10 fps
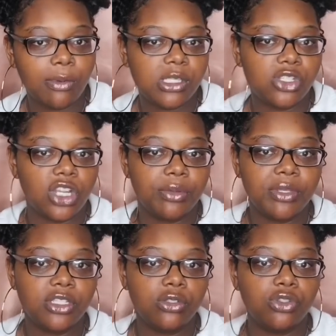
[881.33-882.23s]
I wasn't trying
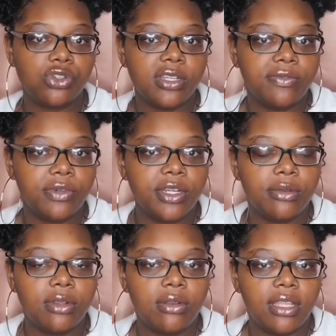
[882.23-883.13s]
to be too straightforward
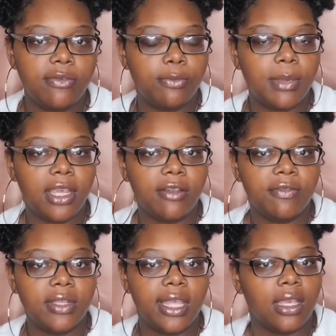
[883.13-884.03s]
and make her
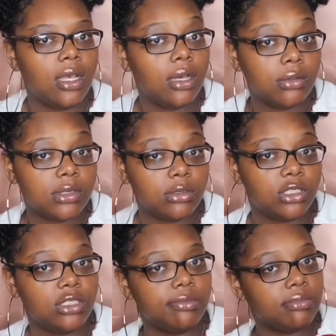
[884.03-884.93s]
feel like, oh, so
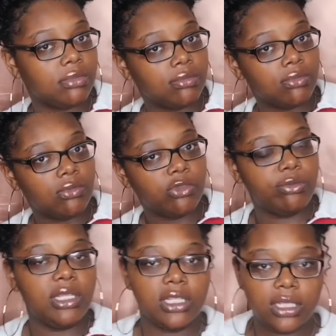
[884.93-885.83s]
she
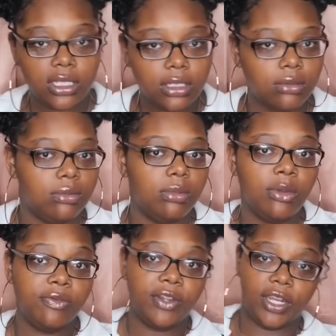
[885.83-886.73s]
want me clean up
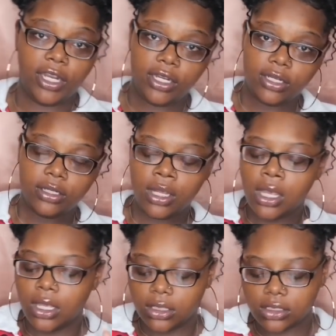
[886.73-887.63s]
for her.
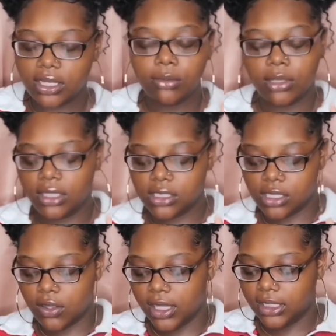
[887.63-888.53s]
So I didn't want it
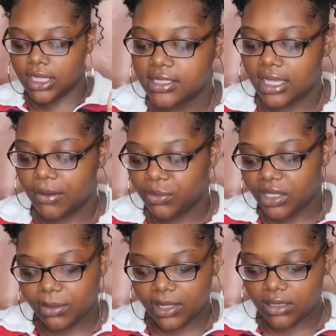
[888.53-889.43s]
to go like that. I was like, I'm
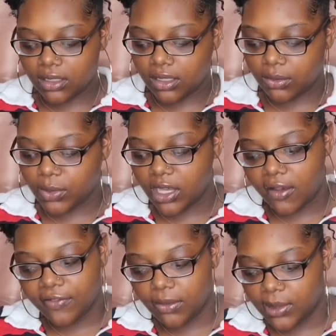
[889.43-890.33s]
weak
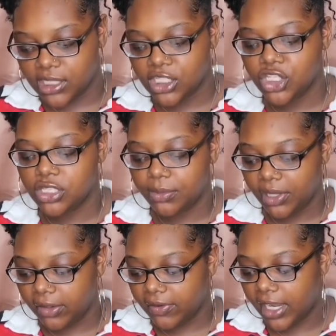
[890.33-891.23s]
off the messages
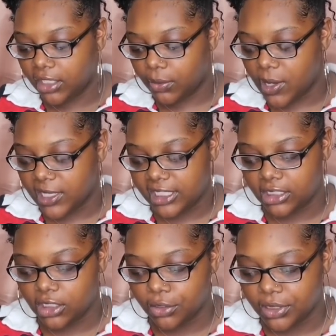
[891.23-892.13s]
above. LOL, I
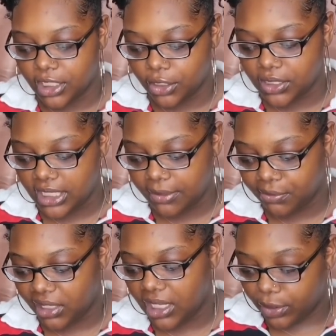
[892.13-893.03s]
didn't know that you
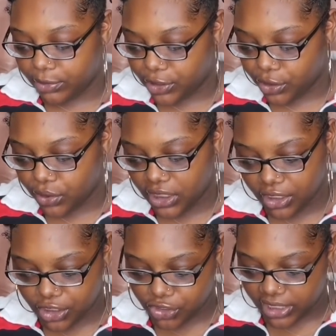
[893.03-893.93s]
DM'd me. Well, but do you
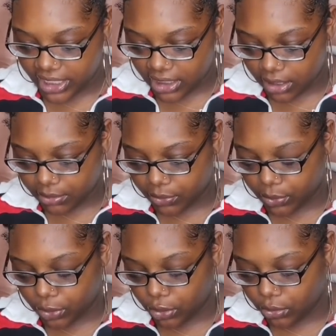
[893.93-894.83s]
care to straighten up the
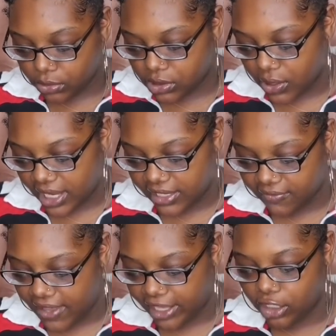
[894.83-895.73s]
room so I
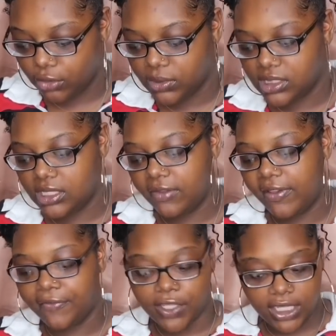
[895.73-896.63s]
can vacuum and stuff
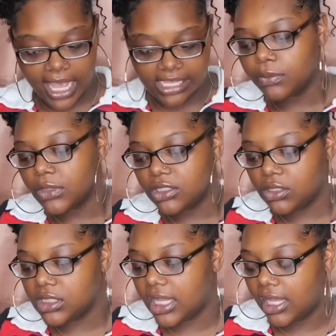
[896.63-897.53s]
after class?
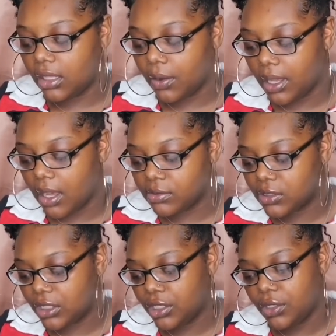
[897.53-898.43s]
She was like, LOL, I was
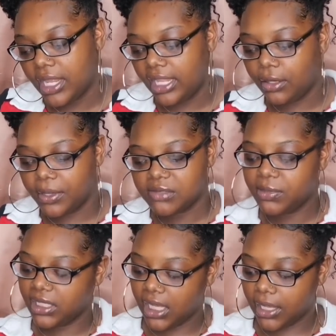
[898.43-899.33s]
gonna do that anyways,
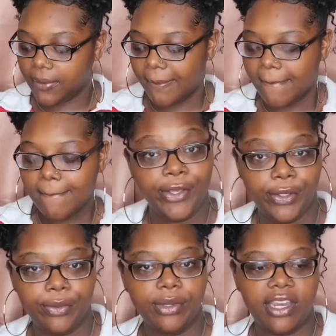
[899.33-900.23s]
but yeah,
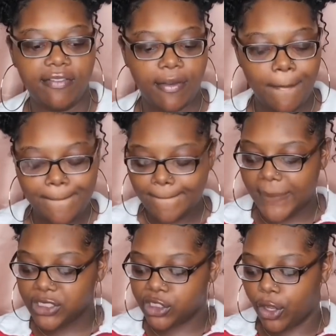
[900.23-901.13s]
cool, whatever.
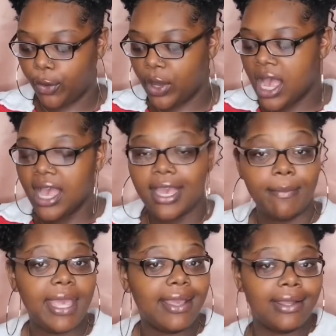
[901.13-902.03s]
So
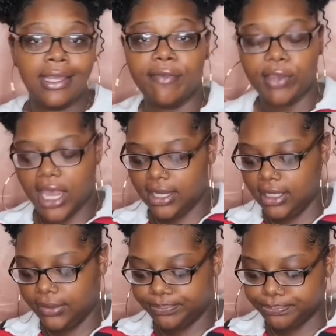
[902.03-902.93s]
come back, never got
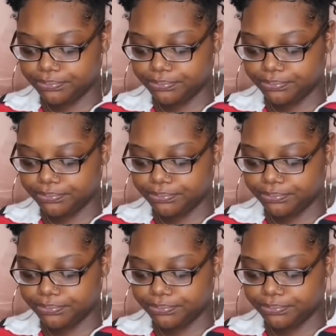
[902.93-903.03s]
done.